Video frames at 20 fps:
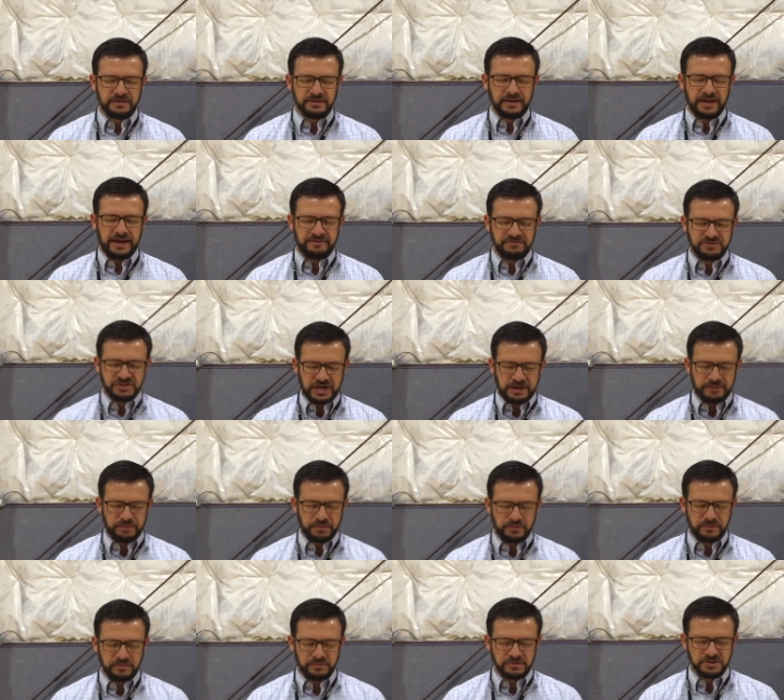have
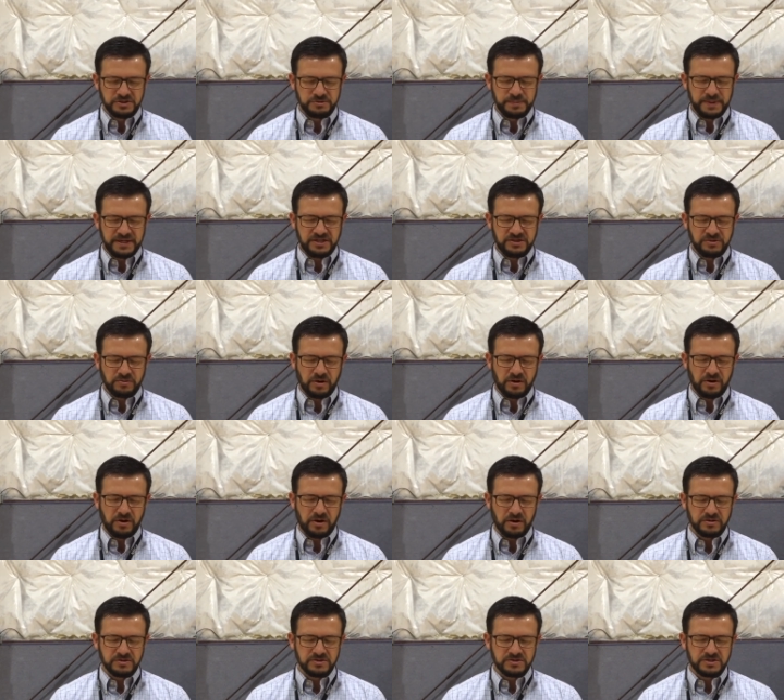chapel. Speak to our
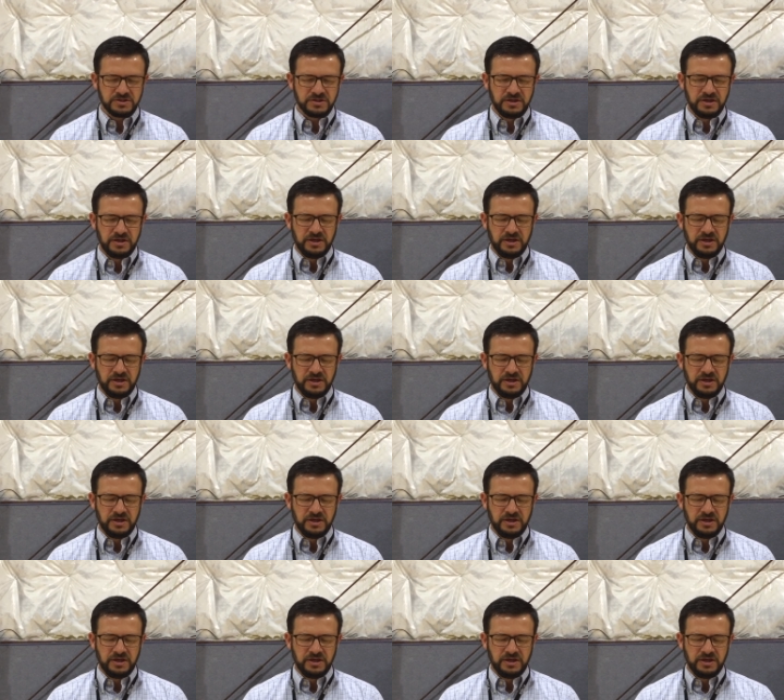hearts.